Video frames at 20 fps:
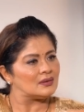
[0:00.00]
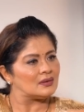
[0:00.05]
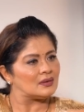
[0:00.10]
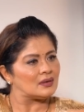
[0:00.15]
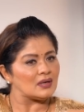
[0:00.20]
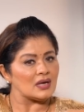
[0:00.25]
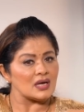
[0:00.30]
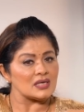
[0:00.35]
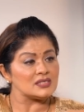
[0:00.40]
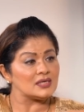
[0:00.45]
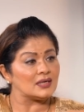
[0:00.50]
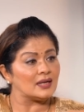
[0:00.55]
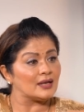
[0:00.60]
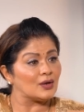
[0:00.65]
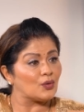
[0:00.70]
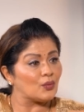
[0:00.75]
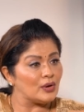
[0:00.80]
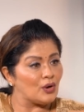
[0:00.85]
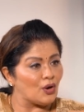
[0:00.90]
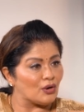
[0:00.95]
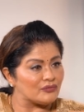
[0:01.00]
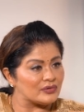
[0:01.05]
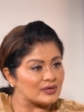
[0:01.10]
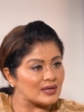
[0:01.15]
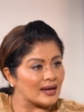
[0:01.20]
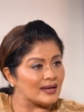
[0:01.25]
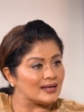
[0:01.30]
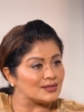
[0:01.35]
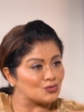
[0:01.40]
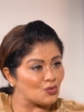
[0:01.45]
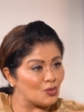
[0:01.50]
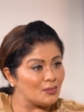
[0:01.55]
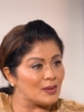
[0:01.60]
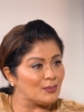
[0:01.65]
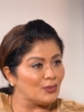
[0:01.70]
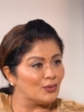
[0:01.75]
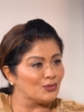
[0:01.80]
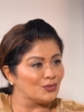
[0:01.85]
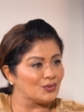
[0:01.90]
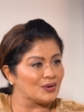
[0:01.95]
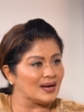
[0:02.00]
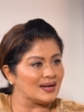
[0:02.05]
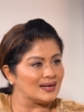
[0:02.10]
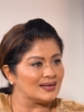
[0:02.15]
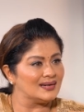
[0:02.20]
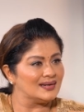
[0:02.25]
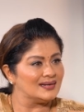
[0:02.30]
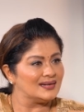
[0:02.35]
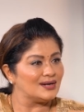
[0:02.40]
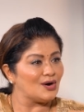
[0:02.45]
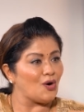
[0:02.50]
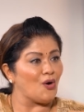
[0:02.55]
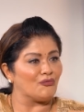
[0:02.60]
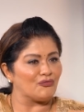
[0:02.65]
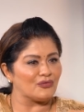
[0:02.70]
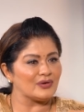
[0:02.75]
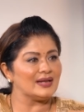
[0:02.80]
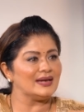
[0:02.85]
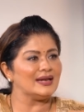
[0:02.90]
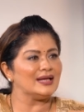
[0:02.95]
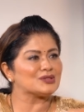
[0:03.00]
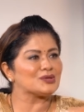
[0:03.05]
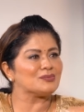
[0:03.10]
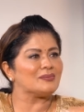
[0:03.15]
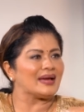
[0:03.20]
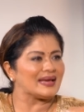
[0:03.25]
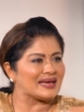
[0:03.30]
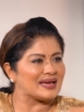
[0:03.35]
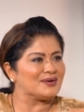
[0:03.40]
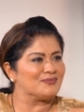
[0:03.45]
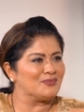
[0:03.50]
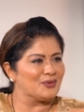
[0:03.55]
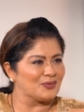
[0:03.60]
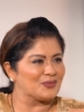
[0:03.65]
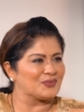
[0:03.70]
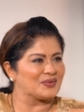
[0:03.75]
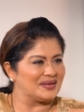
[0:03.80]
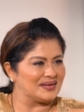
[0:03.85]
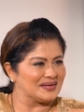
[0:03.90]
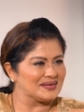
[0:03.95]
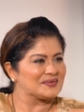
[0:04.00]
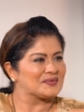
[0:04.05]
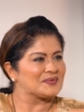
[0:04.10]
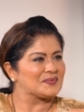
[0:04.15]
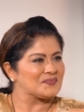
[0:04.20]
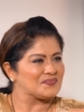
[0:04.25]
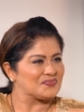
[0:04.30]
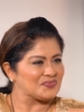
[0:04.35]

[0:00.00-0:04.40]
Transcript: Hmm. I said, Are koi offer aaye, to main bolu na. Offer hi nahi to main kya bolungi. Correct.